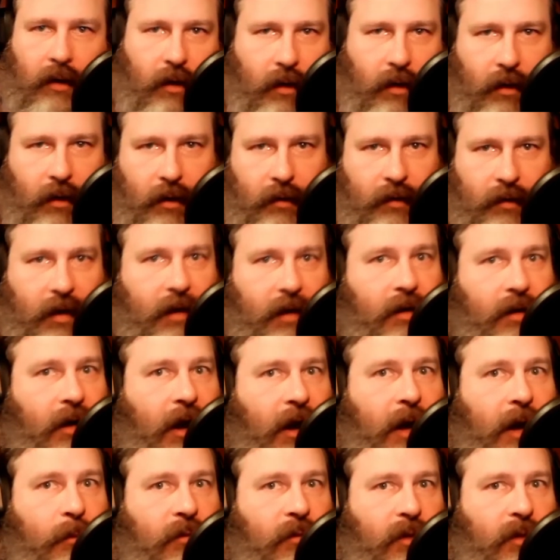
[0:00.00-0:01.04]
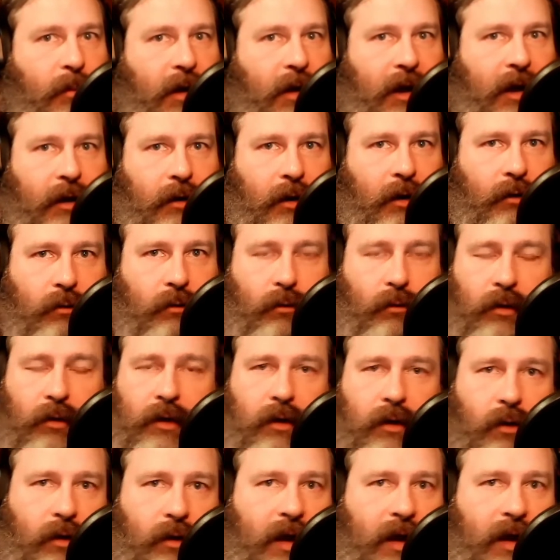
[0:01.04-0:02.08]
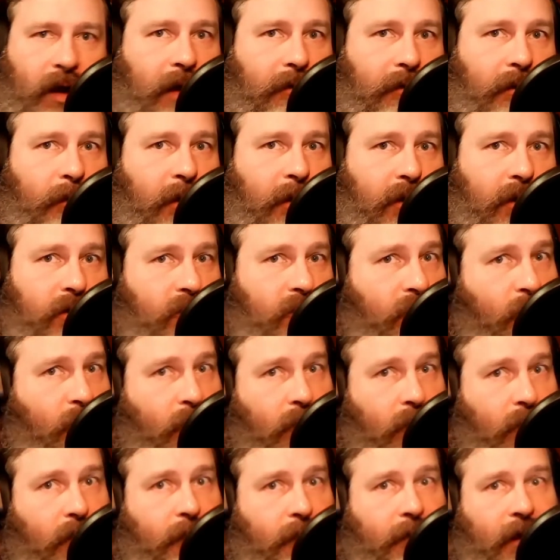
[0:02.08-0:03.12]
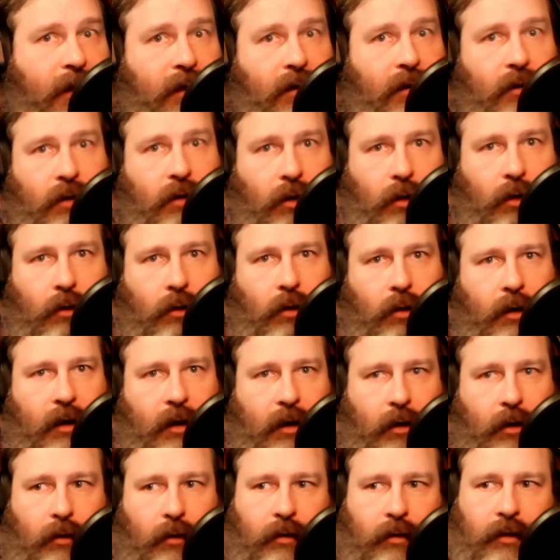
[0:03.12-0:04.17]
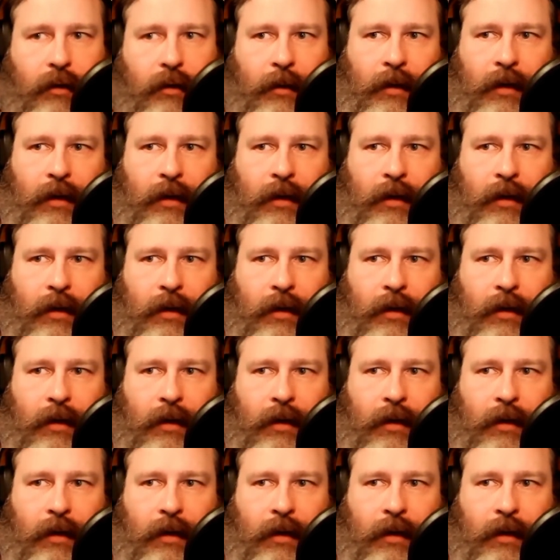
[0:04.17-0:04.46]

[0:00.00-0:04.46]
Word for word: uh, ten times the background, really don't have a measurable effect at all on health.